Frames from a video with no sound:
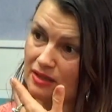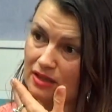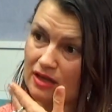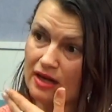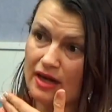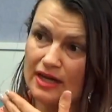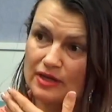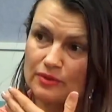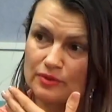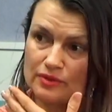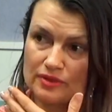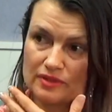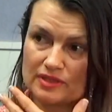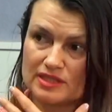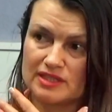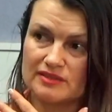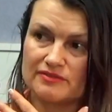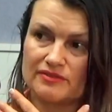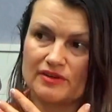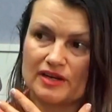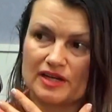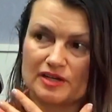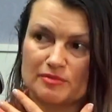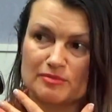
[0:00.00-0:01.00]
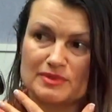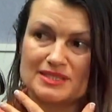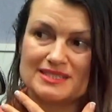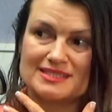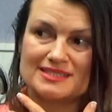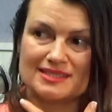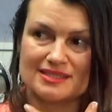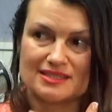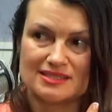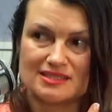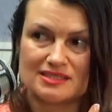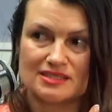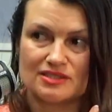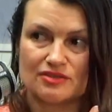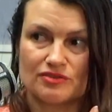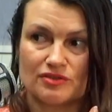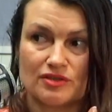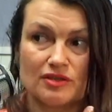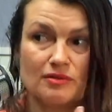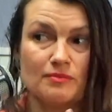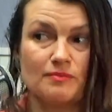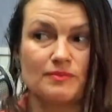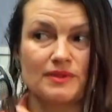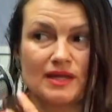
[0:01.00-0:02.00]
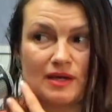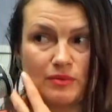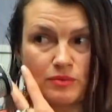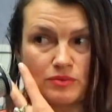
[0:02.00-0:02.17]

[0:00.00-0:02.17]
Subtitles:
like a high-quality vitamin C serum